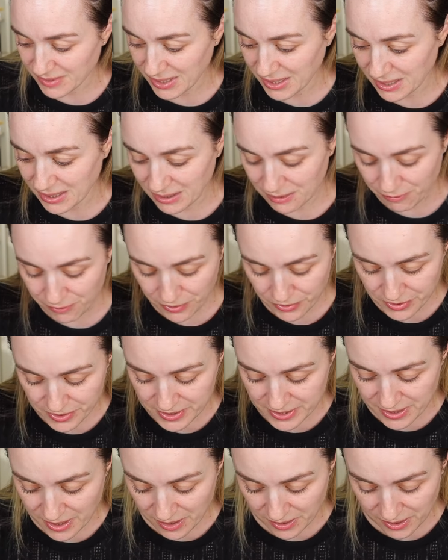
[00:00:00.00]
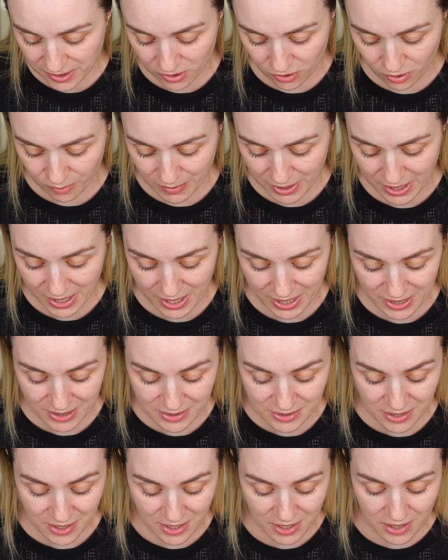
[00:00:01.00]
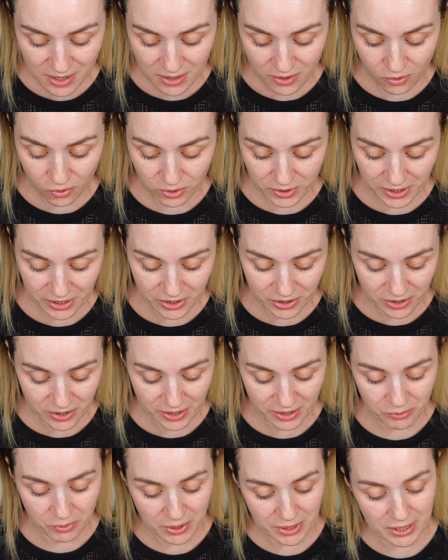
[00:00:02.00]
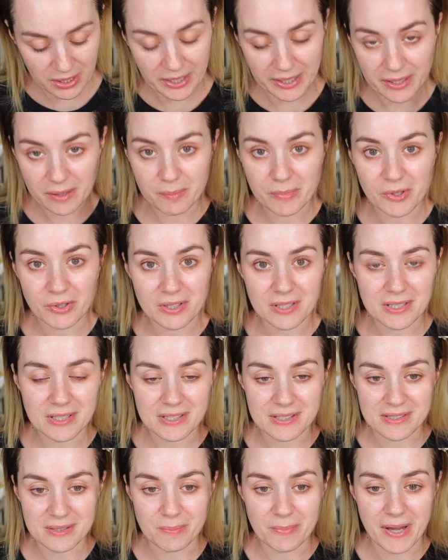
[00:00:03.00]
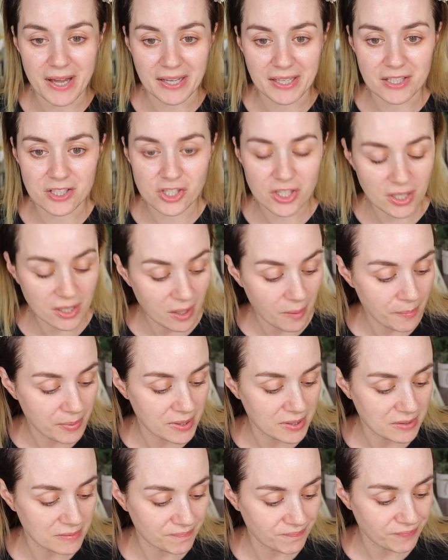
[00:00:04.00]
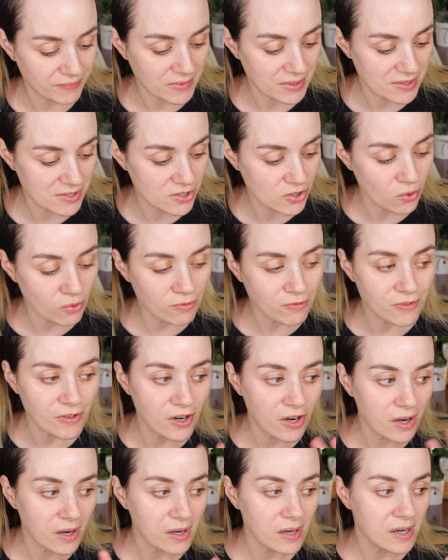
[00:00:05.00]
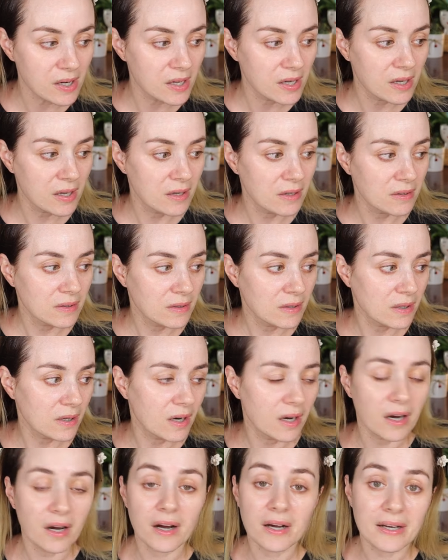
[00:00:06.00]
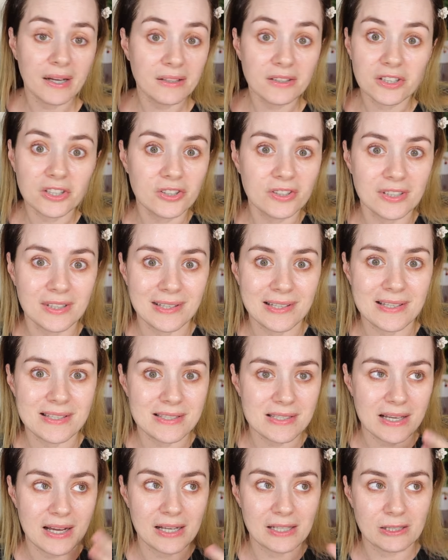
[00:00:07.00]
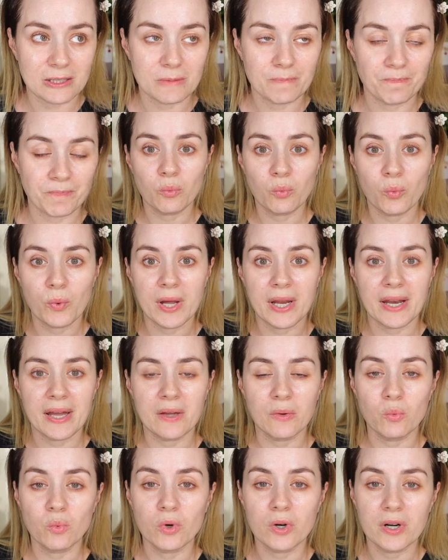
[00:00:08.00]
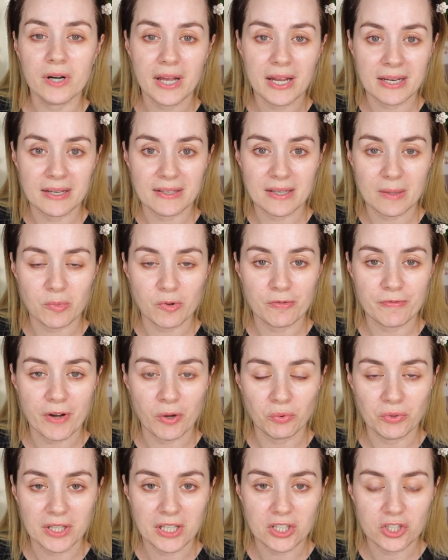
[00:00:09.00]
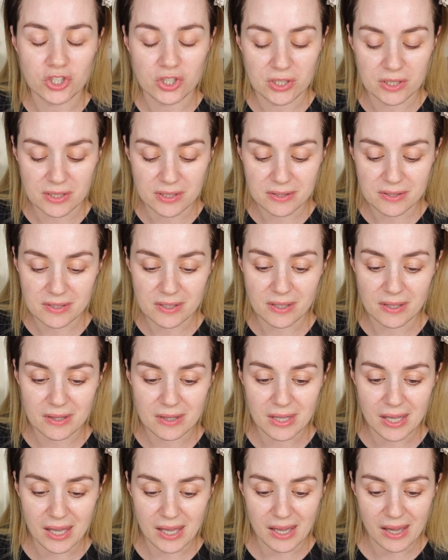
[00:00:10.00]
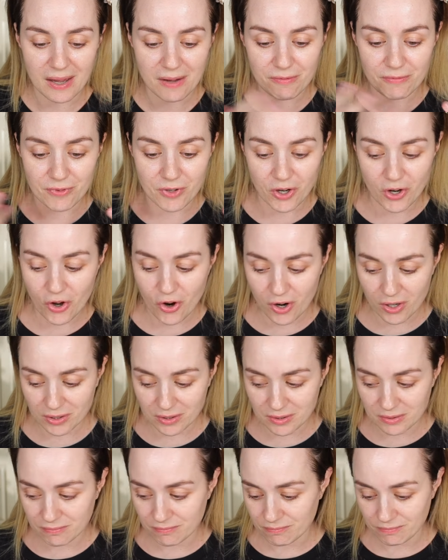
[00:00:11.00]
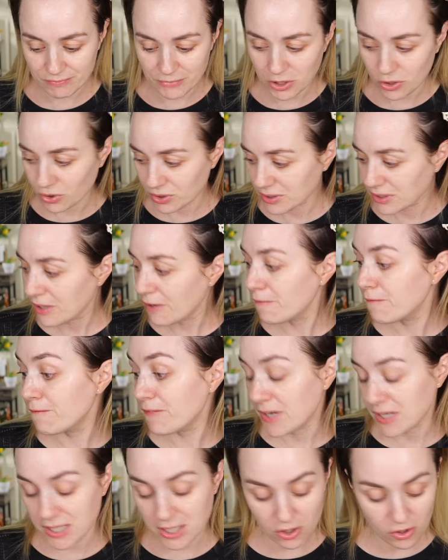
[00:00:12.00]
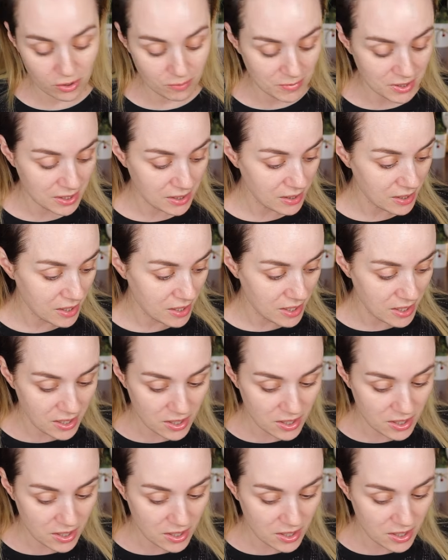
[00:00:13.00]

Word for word: and it feels yucky on my hands. Only good thing what I like about it is the packaging, but so far, uh, another good thing is that when I wore any type of foundations, they have not looked funny on me.